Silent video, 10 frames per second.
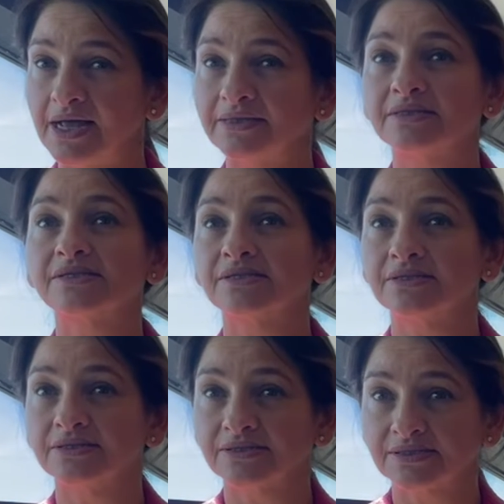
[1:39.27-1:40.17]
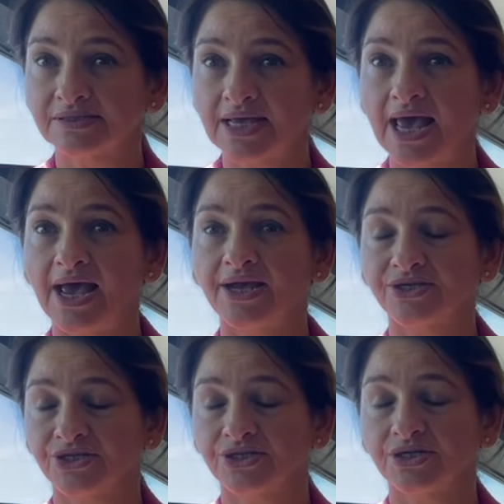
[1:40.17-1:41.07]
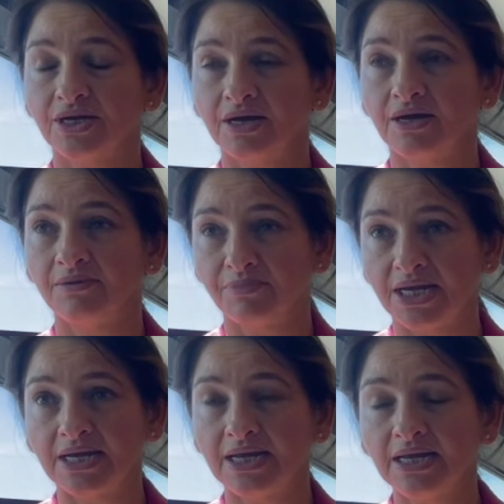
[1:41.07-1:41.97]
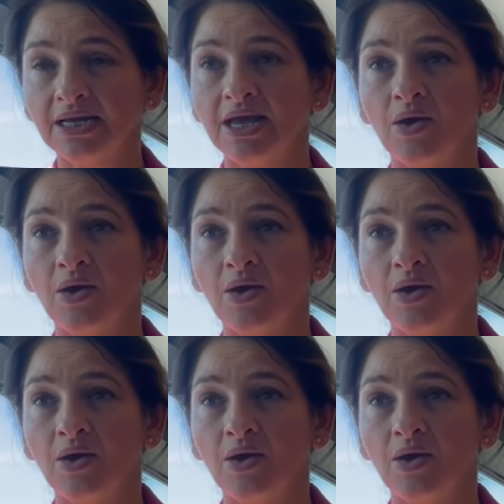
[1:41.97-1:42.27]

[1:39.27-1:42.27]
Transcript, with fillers: at this year's ASH meeting,